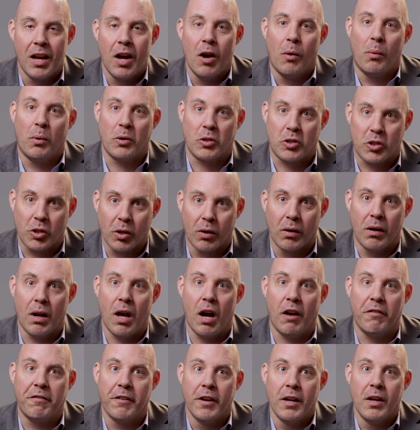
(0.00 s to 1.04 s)
Well, sure
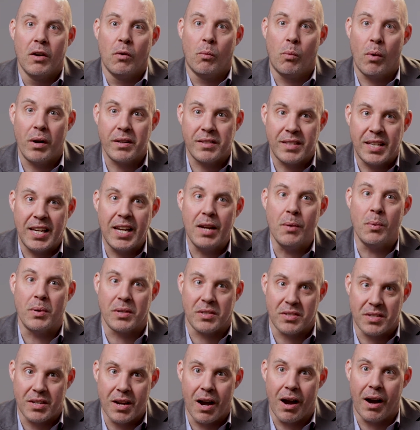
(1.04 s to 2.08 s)
enough, once he was
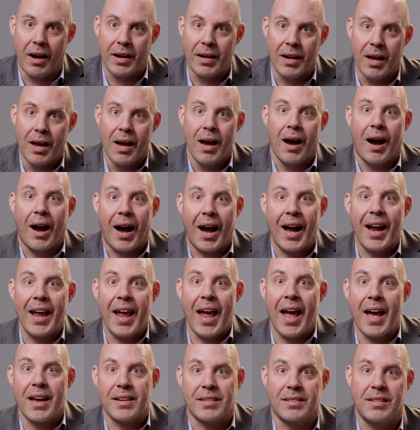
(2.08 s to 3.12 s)
done, I
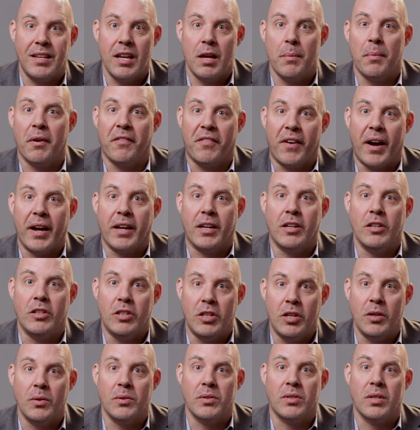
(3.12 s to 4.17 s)
asked him if I could
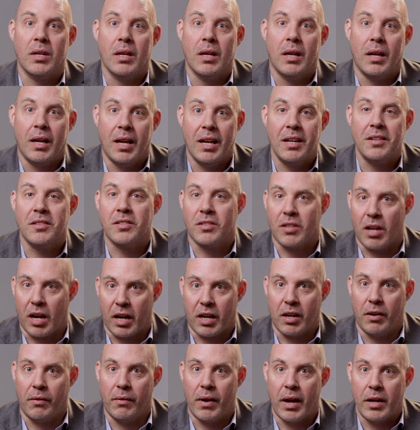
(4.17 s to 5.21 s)
use his
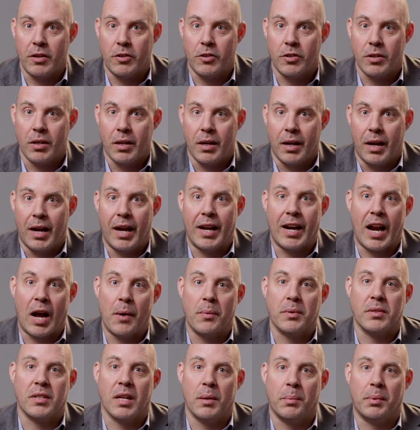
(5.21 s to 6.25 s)
socket wrench, and I
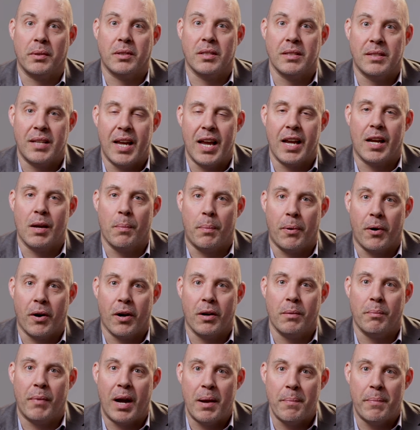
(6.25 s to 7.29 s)
was able to take
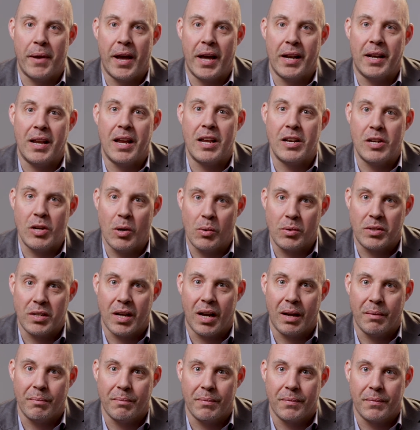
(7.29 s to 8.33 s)
apart my bed in no
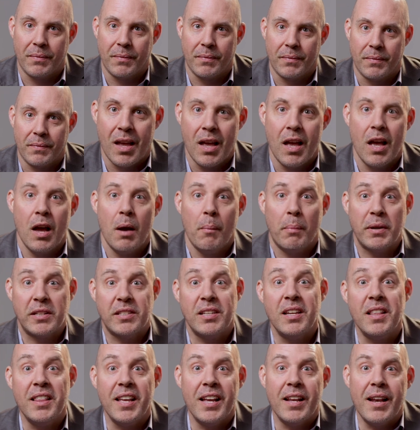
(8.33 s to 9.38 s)
time. But
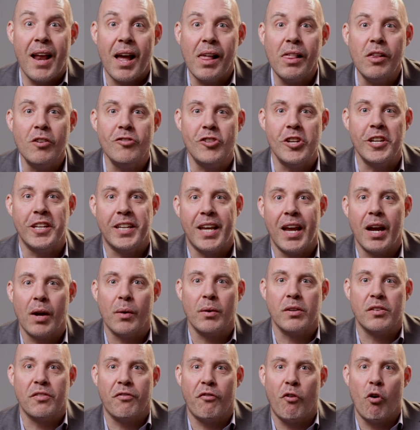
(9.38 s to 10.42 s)
see, the analogy
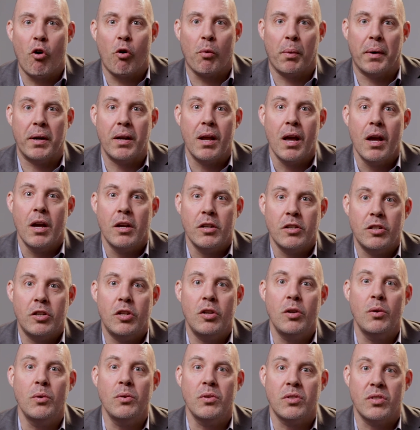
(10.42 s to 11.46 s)
carries forward
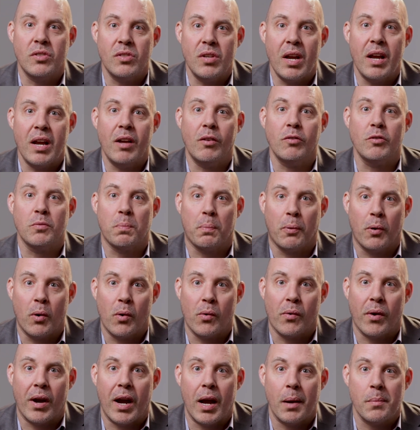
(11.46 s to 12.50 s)
to sales
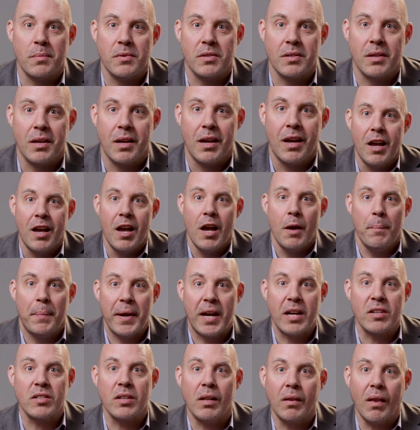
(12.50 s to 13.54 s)
programs,
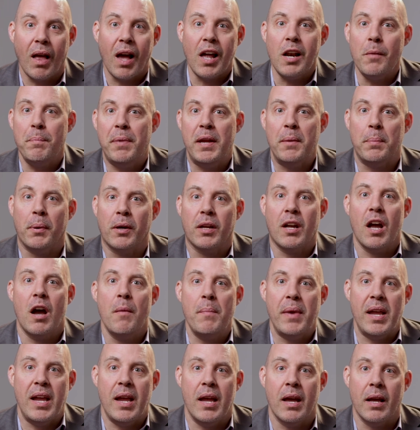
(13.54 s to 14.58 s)
because a lot of people come
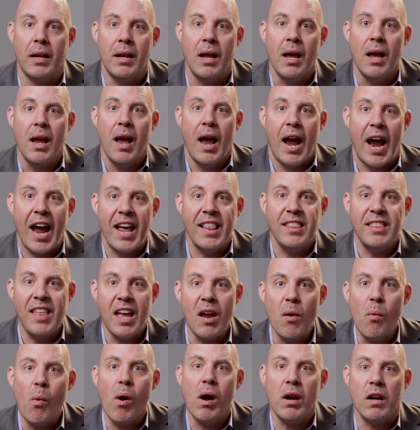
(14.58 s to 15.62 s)
in and they
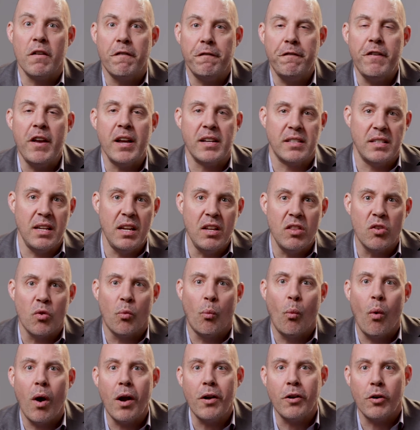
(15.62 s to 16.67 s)
want to fix either
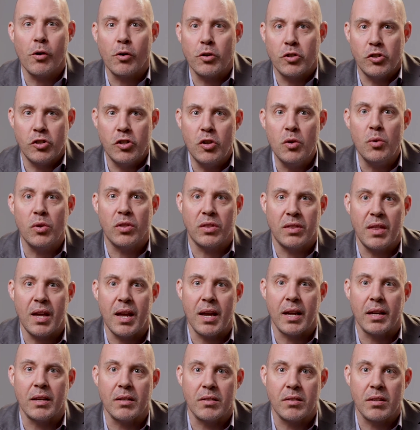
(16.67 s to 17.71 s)
1 or 2
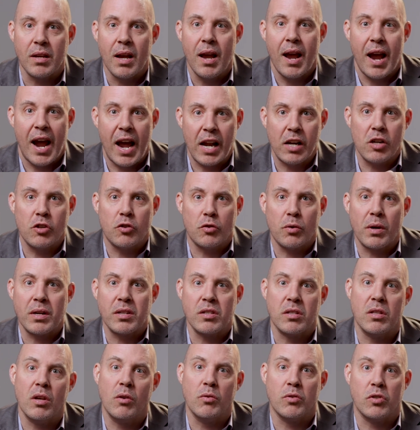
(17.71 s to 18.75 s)
things and address
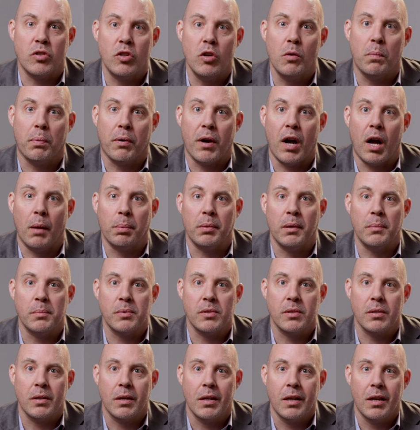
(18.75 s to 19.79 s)
those 2
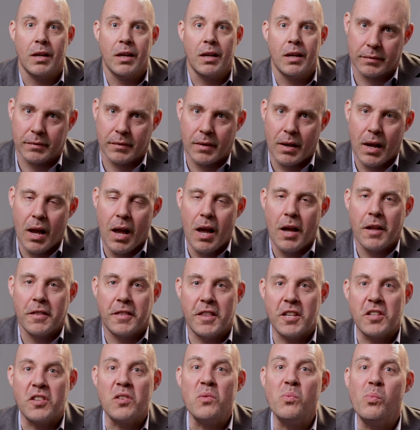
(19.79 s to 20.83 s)
problems.
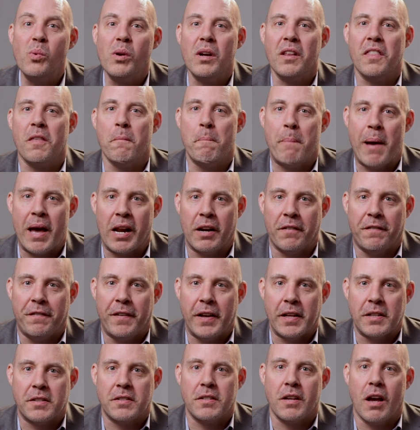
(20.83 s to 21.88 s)
This is one of the
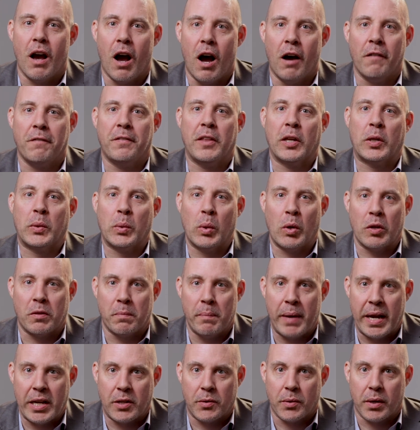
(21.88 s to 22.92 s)
benefits of the Growth
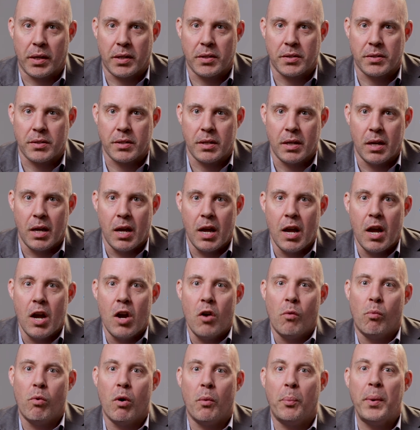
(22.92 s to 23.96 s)
Matrix,
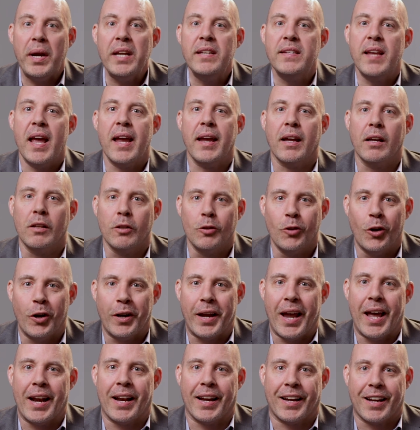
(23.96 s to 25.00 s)
where we take a look
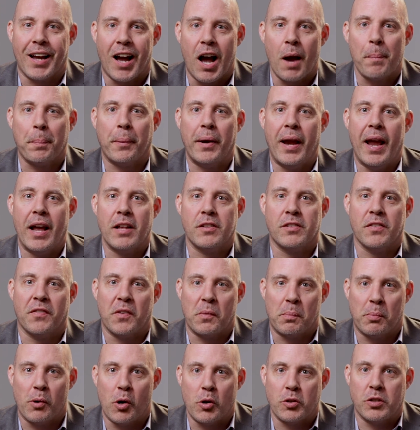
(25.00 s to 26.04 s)
at a comprehensive
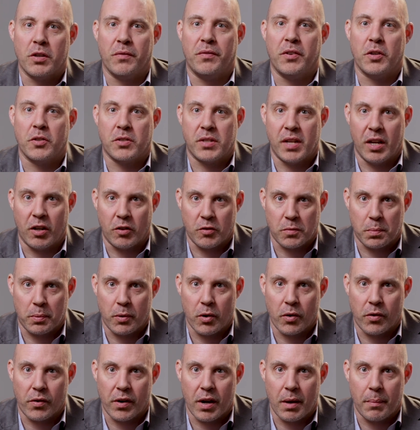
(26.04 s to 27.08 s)
approach of your sales
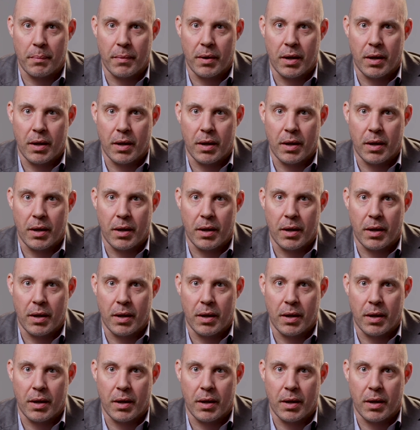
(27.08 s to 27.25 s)
program.